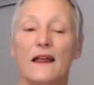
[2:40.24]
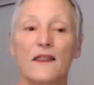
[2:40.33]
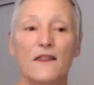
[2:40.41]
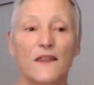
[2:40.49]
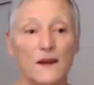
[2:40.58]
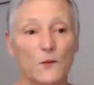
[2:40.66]

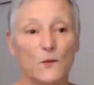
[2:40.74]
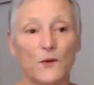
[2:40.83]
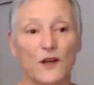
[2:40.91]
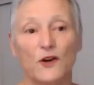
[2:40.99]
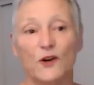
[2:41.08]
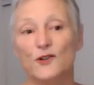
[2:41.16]
Then
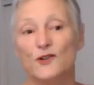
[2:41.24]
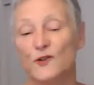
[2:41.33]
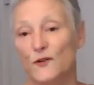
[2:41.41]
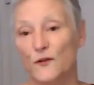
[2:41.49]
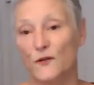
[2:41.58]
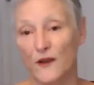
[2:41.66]
we go to
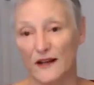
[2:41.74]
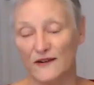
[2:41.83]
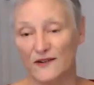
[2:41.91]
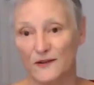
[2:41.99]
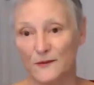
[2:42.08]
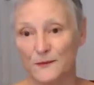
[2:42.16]
the
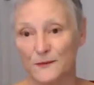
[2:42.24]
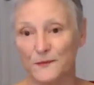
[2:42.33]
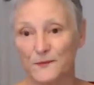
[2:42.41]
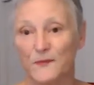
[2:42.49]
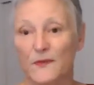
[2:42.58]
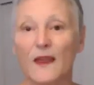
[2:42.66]
face.
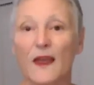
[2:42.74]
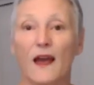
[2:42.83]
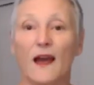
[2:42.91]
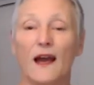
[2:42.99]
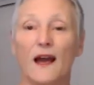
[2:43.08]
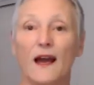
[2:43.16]

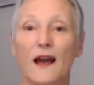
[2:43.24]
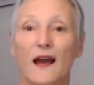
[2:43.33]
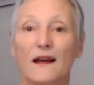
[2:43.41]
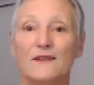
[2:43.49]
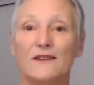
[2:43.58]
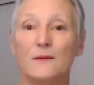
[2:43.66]

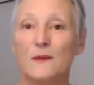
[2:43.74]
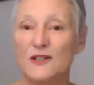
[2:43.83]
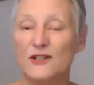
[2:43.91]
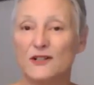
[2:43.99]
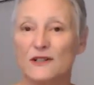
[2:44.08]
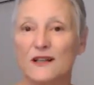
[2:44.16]
As I
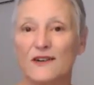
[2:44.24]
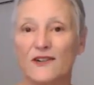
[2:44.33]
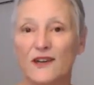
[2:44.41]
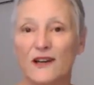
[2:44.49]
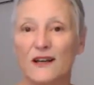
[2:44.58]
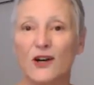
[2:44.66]
mentioned, the
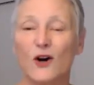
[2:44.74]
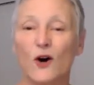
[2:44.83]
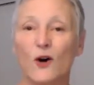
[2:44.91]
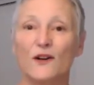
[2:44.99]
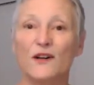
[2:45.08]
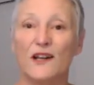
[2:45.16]
ascending
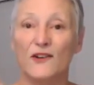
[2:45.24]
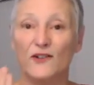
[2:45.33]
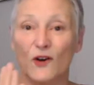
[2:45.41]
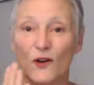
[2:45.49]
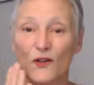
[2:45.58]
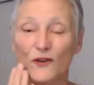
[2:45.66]
colon
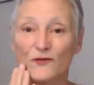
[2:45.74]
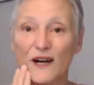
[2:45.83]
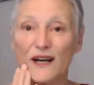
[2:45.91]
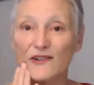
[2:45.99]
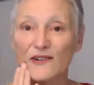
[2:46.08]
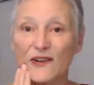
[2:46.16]
is on the
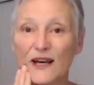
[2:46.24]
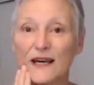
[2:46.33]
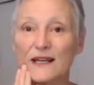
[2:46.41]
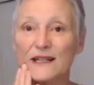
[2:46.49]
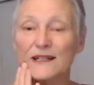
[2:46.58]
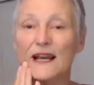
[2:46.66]
right
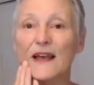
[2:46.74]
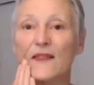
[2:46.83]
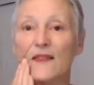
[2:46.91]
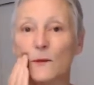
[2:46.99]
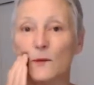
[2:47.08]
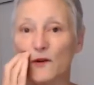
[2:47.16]
side, and
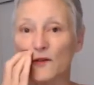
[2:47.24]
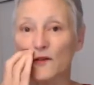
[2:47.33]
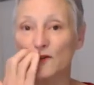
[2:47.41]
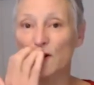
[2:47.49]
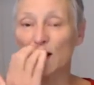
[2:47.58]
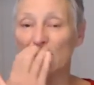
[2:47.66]
then we've got the
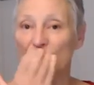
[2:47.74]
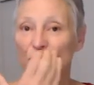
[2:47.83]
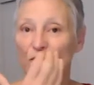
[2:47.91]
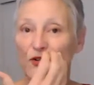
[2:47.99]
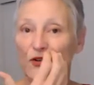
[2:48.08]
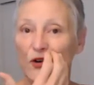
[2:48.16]

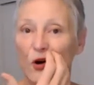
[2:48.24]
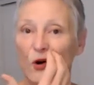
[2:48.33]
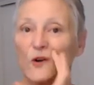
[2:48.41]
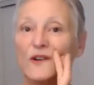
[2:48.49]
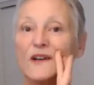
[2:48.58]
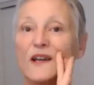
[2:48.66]
transverse
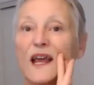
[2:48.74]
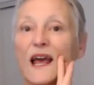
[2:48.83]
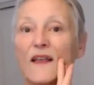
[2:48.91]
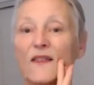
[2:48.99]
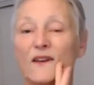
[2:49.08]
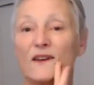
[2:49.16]
colon
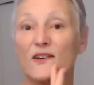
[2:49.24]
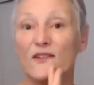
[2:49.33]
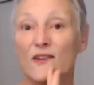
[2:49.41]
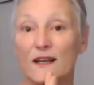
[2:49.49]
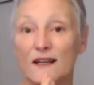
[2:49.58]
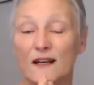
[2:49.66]
and the
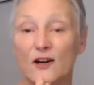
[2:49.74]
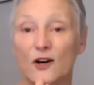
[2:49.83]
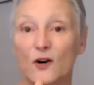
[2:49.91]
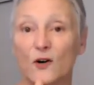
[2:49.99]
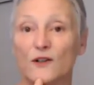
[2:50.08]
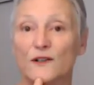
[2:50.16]
descending
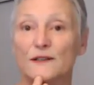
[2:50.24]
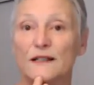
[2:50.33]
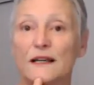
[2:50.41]
colon.